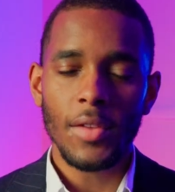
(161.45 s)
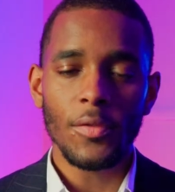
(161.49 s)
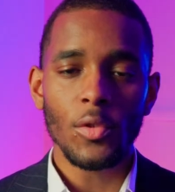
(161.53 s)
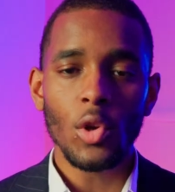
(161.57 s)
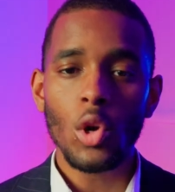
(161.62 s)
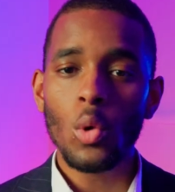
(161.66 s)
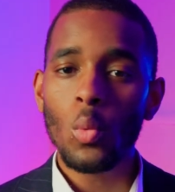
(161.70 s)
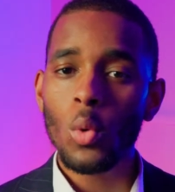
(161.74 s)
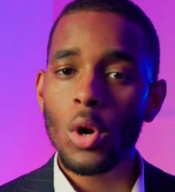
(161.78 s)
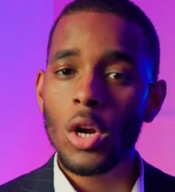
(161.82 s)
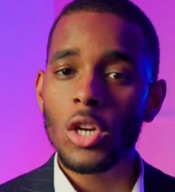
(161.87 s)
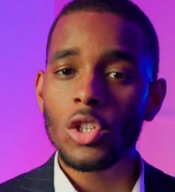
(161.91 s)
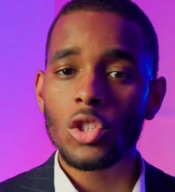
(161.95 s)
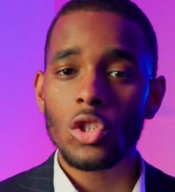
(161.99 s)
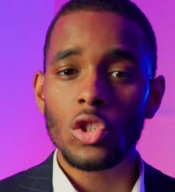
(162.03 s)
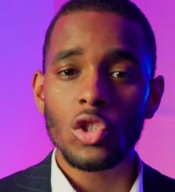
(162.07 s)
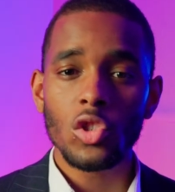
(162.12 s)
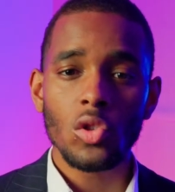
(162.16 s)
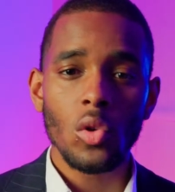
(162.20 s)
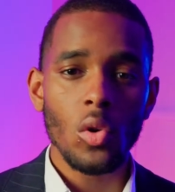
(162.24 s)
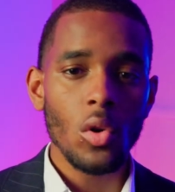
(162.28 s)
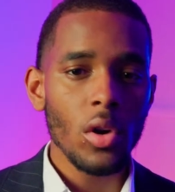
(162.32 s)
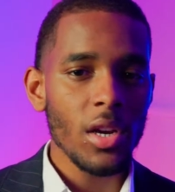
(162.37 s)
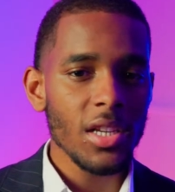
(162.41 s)
If you're worried your
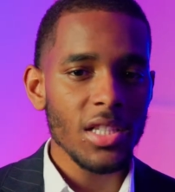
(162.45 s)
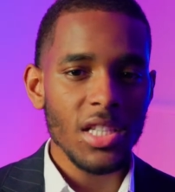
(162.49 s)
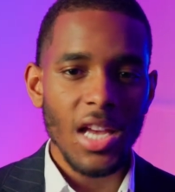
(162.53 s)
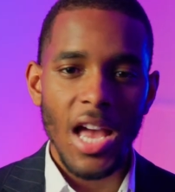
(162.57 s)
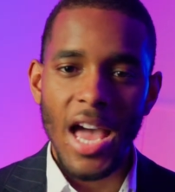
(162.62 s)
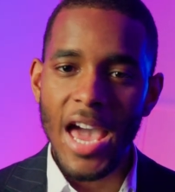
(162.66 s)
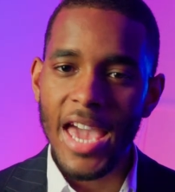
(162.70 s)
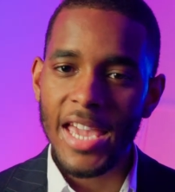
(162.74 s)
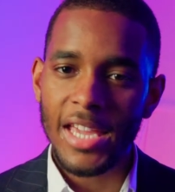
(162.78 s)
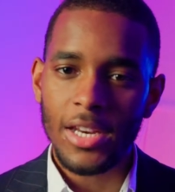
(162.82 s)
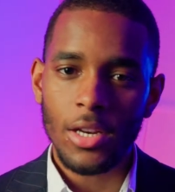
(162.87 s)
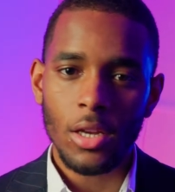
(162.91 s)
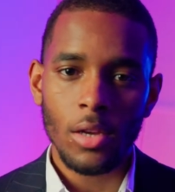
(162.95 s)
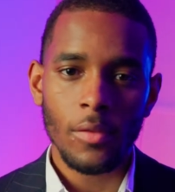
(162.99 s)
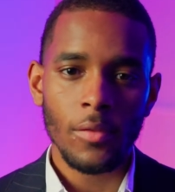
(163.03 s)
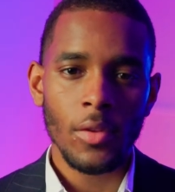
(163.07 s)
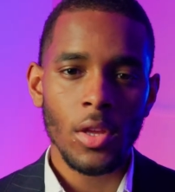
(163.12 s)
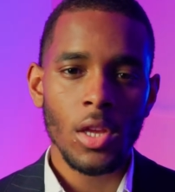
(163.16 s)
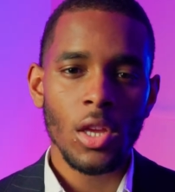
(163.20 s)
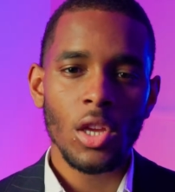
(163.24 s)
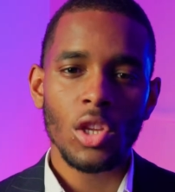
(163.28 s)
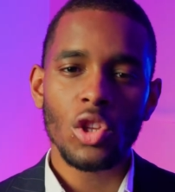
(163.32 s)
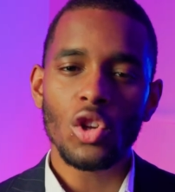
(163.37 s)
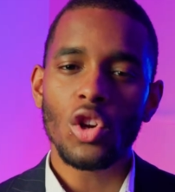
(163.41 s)
score isn't high enough,
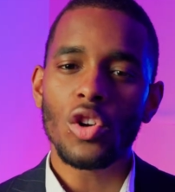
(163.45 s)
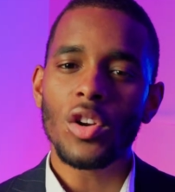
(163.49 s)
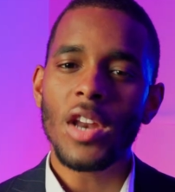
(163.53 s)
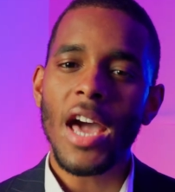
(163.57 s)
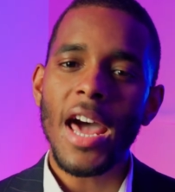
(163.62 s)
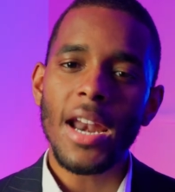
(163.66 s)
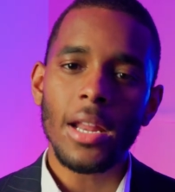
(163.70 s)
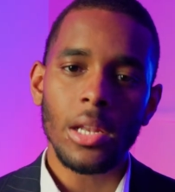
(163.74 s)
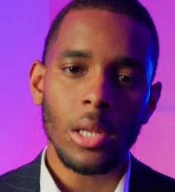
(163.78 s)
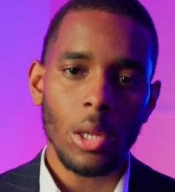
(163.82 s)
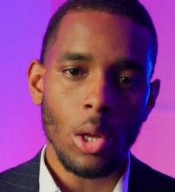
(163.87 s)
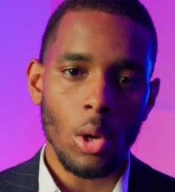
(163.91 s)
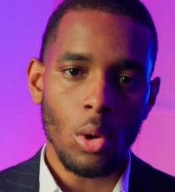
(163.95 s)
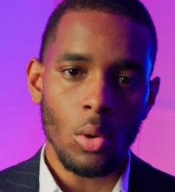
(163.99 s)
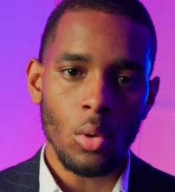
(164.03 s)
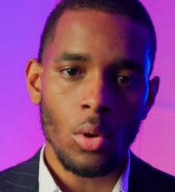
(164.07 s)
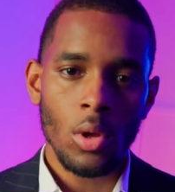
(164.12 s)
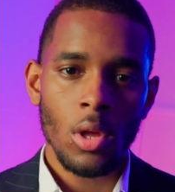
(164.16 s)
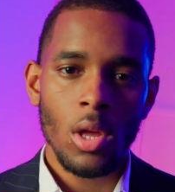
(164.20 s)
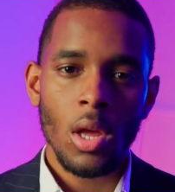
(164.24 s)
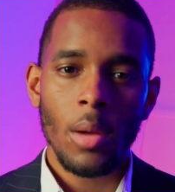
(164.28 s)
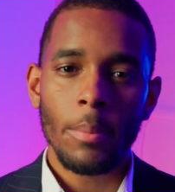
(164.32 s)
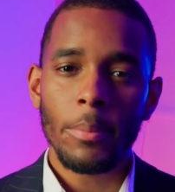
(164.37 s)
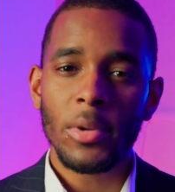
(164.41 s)
you're not alone,
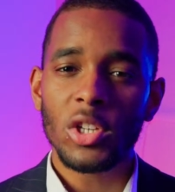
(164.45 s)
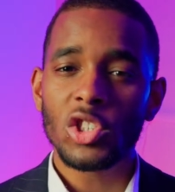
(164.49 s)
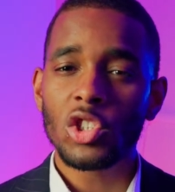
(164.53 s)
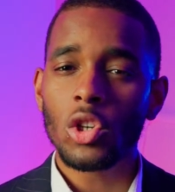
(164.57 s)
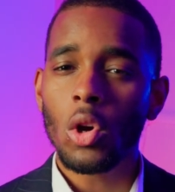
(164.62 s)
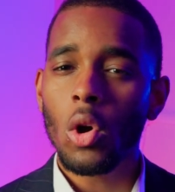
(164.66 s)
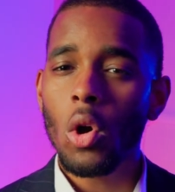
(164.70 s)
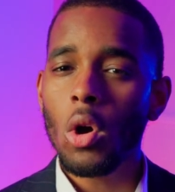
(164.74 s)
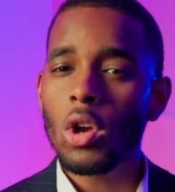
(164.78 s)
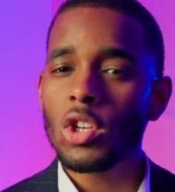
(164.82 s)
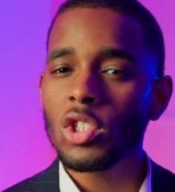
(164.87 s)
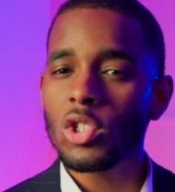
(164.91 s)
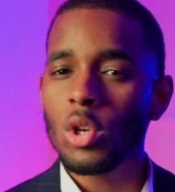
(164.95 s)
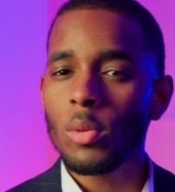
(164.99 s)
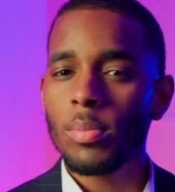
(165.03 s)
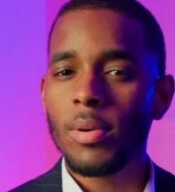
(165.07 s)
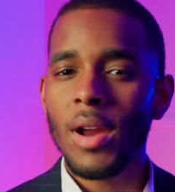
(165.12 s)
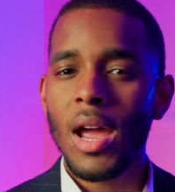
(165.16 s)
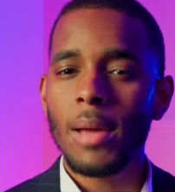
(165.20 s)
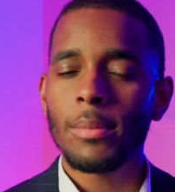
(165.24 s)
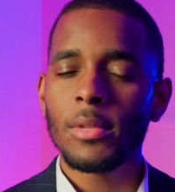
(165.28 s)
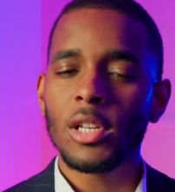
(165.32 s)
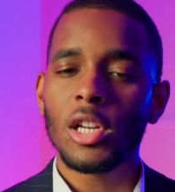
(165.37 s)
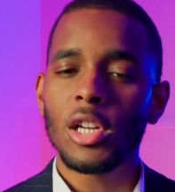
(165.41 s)
but you're also
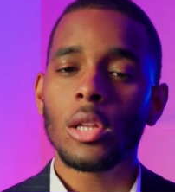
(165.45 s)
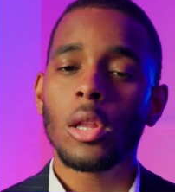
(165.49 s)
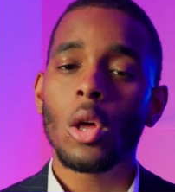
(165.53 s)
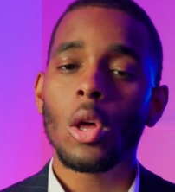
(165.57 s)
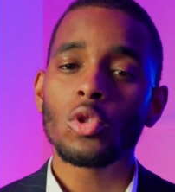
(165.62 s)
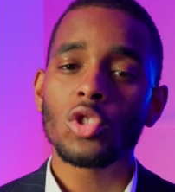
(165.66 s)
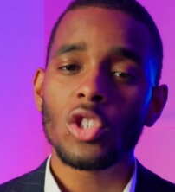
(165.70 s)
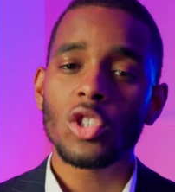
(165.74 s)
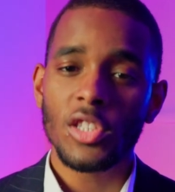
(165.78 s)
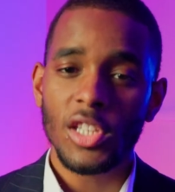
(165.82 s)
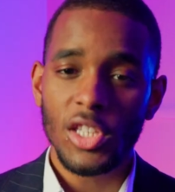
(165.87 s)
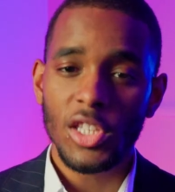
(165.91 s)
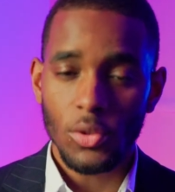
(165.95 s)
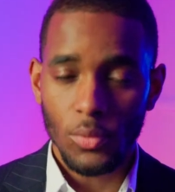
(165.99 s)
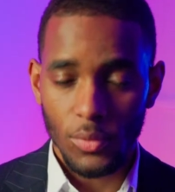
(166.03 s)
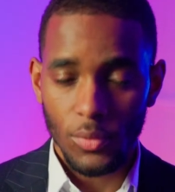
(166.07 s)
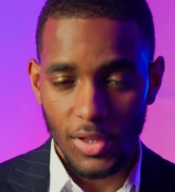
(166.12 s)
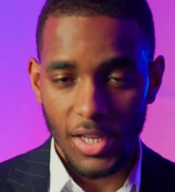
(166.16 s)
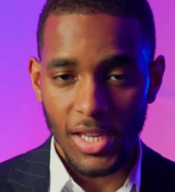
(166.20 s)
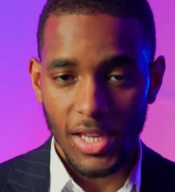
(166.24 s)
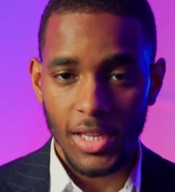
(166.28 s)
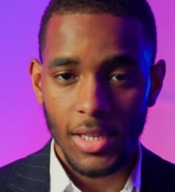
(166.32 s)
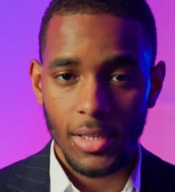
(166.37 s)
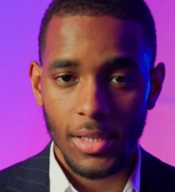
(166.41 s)
probably closer than you
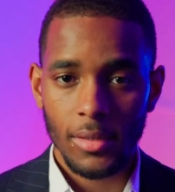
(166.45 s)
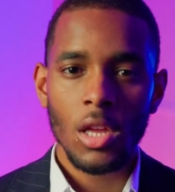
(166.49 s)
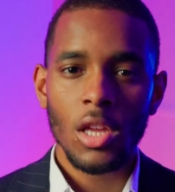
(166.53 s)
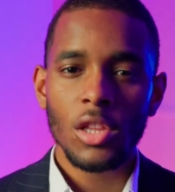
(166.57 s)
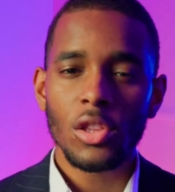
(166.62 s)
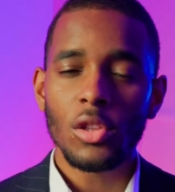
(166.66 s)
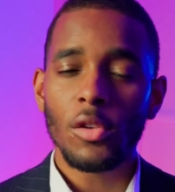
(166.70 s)
think.